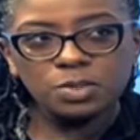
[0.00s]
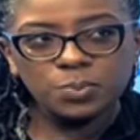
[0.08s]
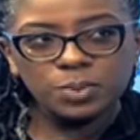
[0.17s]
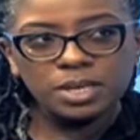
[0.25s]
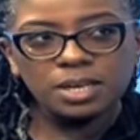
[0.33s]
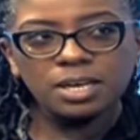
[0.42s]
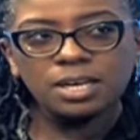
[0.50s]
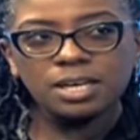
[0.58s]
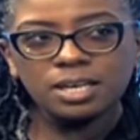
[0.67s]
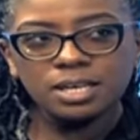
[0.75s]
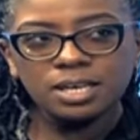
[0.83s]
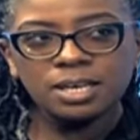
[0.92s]
Twitter,
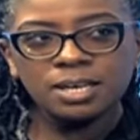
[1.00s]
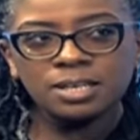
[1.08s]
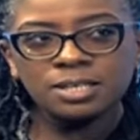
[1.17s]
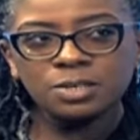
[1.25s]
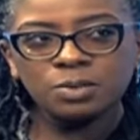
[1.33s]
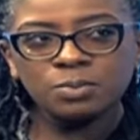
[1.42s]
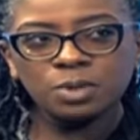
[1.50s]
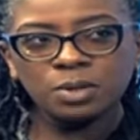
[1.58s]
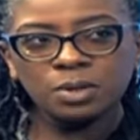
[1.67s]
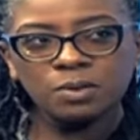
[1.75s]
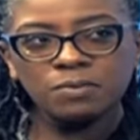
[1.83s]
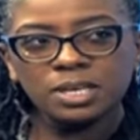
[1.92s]
uh, Shiro
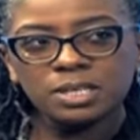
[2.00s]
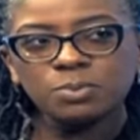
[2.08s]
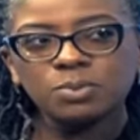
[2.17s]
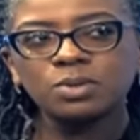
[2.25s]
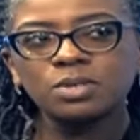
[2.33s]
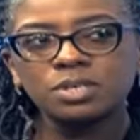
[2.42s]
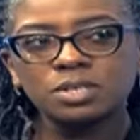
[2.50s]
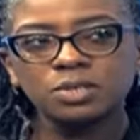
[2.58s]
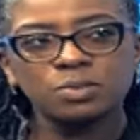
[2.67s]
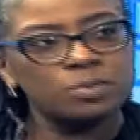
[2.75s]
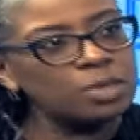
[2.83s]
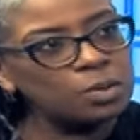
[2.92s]
Morioki on Facebook,
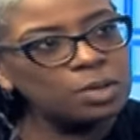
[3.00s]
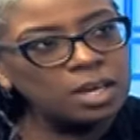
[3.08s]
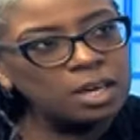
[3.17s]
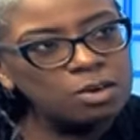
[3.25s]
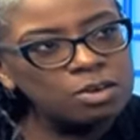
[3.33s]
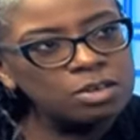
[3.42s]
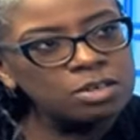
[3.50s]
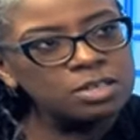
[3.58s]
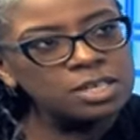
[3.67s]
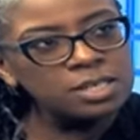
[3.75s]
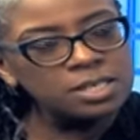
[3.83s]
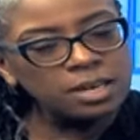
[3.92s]
Shiro Morioki on
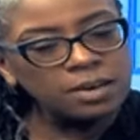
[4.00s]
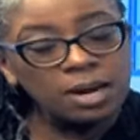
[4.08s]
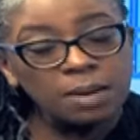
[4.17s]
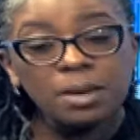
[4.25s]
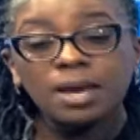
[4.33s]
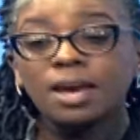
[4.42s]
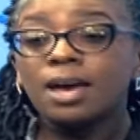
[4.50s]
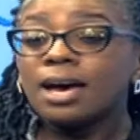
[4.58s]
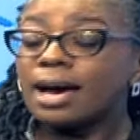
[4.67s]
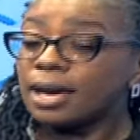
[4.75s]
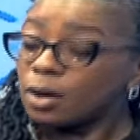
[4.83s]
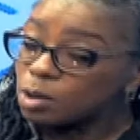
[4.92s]
Instagram.
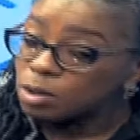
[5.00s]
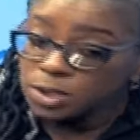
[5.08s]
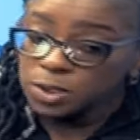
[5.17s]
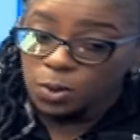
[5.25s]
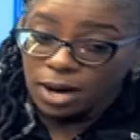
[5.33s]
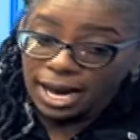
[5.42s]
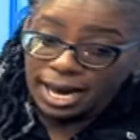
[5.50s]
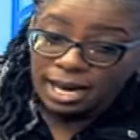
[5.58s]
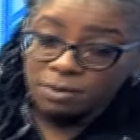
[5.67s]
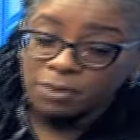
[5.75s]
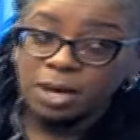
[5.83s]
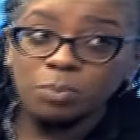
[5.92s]
I also
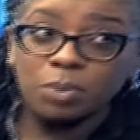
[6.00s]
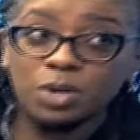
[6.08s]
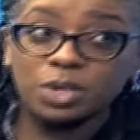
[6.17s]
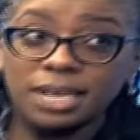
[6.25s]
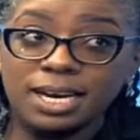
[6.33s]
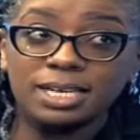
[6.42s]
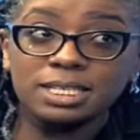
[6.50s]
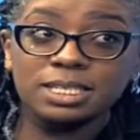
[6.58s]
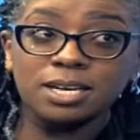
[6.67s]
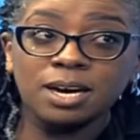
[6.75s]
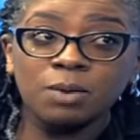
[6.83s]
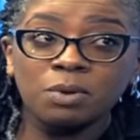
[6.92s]
have a podcast.
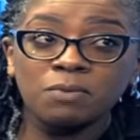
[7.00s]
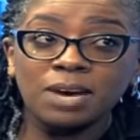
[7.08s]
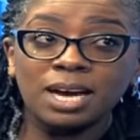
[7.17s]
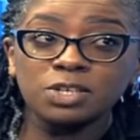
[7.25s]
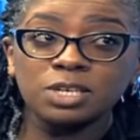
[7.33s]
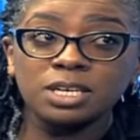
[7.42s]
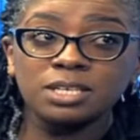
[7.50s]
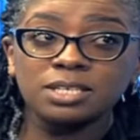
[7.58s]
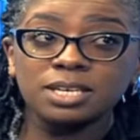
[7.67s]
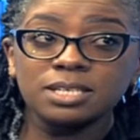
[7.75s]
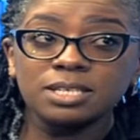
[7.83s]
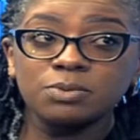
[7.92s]
Uh, we've actually
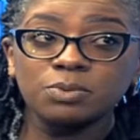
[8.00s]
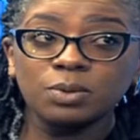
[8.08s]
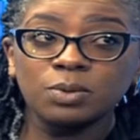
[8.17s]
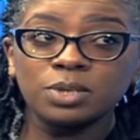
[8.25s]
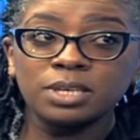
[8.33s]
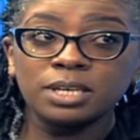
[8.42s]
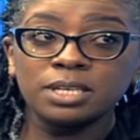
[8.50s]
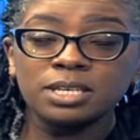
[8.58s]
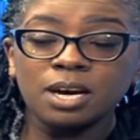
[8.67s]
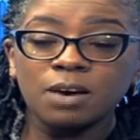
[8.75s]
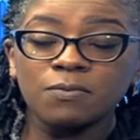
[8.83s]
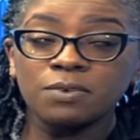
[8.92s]
just recorded
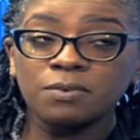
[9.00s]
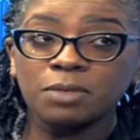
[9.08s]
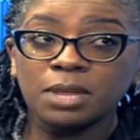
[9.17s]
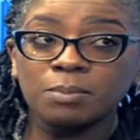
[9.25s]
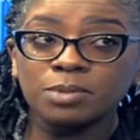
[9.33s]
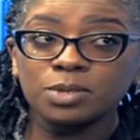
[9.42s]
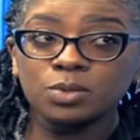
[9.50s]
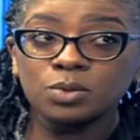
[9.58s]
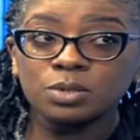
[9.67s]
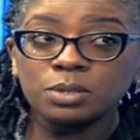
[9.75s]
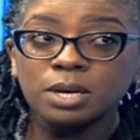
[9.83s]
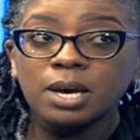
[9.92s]
our fifth episode,